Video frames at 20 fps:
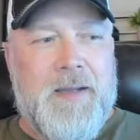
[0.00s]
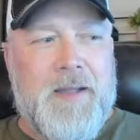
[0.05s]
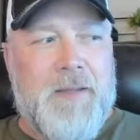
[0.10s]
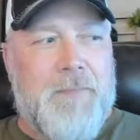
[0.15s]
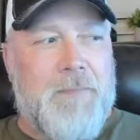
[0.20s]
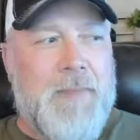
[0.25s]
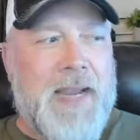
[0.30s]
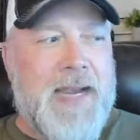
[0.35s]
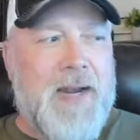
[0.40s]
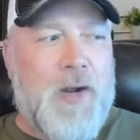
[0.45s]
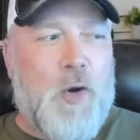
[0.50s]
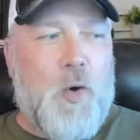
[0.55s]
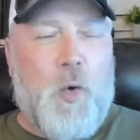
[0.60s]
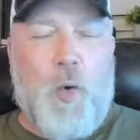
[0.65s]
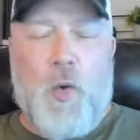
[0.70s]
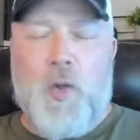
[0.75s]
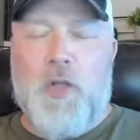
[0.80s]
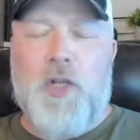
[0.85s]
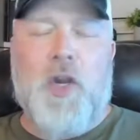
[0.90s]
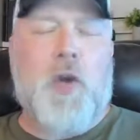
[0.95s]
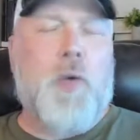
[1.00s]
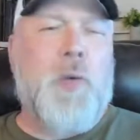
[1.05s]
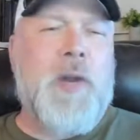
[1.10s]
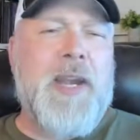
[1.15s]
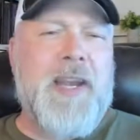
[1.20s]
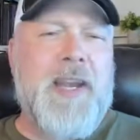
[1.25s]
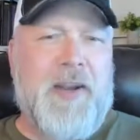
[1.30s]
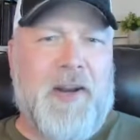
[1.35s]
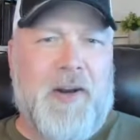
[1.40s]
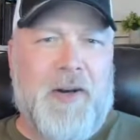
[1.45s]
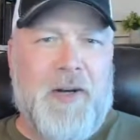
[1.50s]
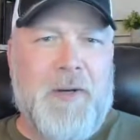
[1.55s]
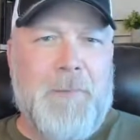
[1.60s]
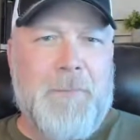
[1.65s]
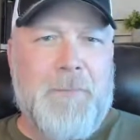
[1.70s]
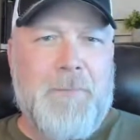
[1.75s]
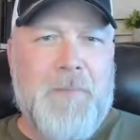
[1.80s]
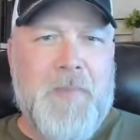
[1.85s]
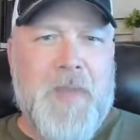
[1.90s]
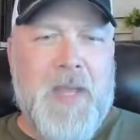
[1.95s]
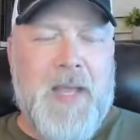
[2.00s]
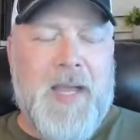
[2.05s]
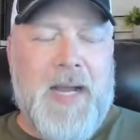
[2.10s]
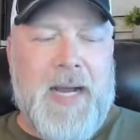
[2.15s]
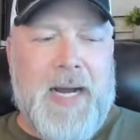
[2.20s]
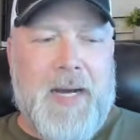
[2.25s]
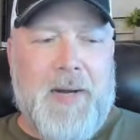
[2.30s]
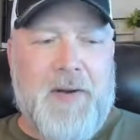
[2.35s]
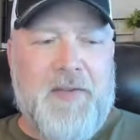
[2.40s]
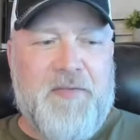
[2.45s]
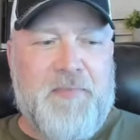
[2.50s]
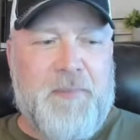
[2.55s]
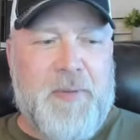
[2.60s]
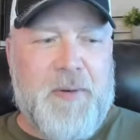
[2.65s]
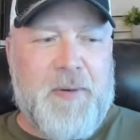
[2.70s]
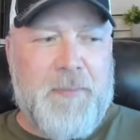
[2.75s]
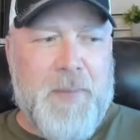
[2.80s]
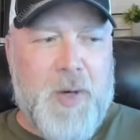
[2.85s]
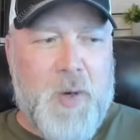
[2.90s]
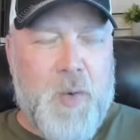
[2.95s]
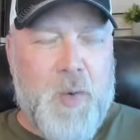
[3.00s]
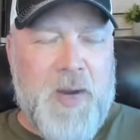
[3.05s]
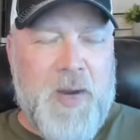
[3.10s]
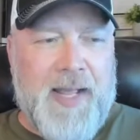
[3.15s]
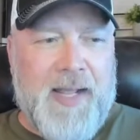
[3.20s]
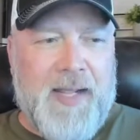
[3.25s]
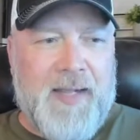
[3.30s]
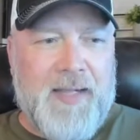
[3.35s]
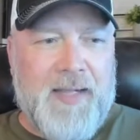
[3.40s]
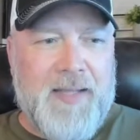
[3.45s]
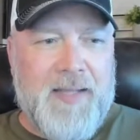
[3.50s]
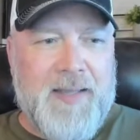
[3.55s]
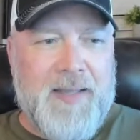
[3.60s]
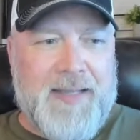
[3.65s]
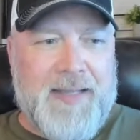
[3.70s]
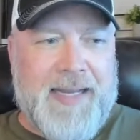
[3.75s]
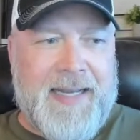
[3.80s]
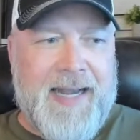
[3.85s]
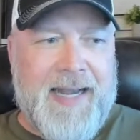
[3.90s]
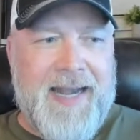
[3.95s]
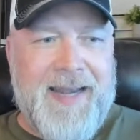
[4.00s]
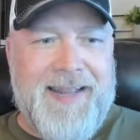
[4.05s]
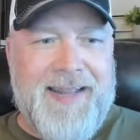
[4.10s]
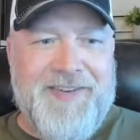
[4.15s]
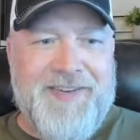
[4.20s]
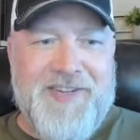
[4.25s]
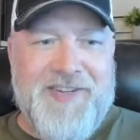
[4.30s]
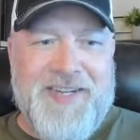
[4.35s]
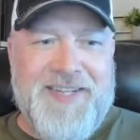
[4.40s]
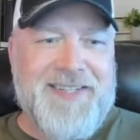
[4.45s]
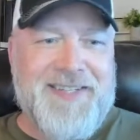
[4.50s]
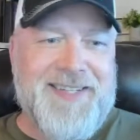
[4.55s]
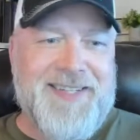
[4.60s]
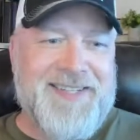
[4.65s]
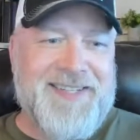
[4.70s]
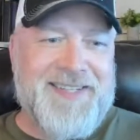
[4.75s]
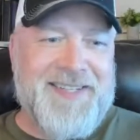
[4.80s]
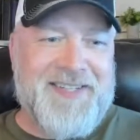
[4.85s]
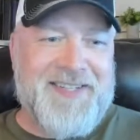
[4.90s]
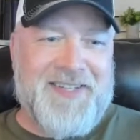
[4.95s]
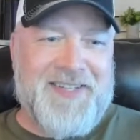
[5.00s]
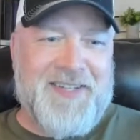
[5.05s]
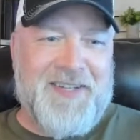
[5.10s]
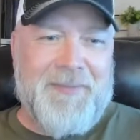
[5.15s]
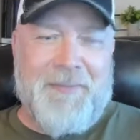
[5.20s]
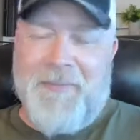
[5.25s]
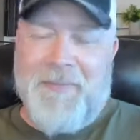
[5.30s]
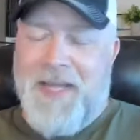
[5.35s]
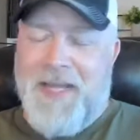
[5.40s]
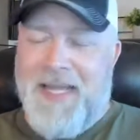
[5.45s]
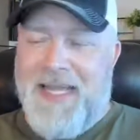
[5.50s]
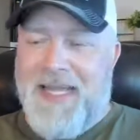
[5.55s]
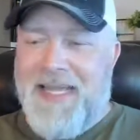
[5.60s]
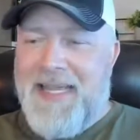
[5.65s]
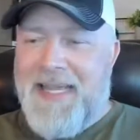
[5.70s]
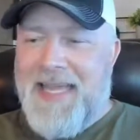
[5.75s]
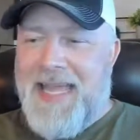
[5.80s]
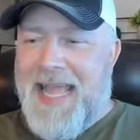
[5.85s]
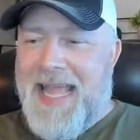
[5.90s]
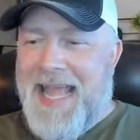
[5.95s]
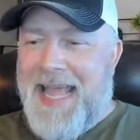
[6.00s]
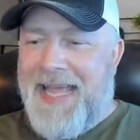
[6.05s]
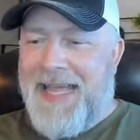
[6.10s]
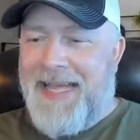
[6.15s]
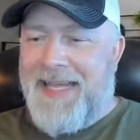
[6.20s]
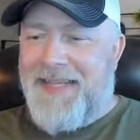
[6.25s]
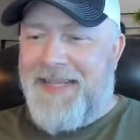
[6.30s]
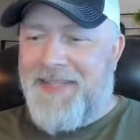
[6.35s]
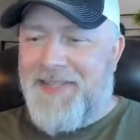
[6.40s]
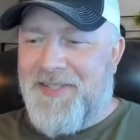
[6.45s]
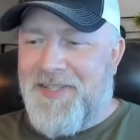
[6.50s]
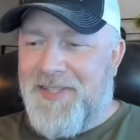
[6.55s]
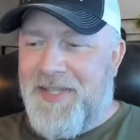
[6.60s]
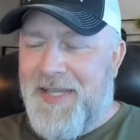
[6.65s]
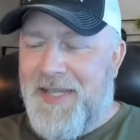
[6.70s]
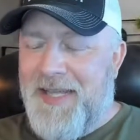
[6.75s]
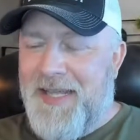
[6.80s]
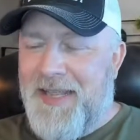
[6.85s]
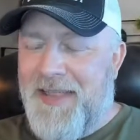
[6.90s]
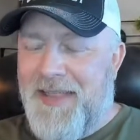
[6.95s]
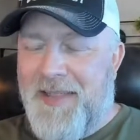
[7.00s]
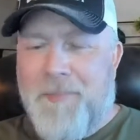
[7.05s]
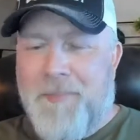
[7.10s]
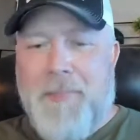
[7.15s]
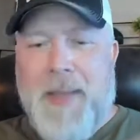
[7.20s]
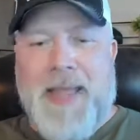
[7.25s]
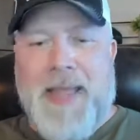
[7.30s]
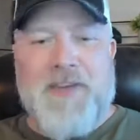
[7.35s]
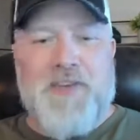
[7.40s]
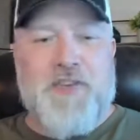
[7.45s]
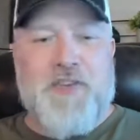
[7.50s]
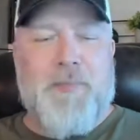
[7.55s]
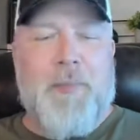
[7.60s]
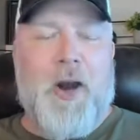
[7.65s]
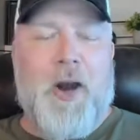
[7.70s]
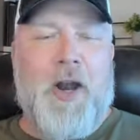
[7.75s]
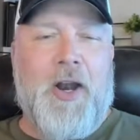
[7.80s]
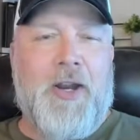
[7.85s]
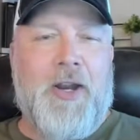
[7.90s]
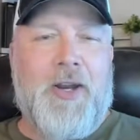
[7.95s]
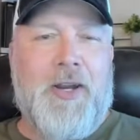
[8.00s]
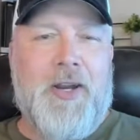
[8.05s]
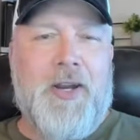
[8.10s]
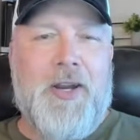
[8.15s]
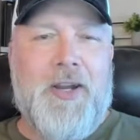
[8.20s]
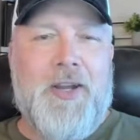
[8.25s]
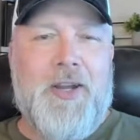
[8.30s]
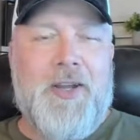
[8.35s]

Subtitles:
made a whole career out of promoting the Canadian justice system as the benchmark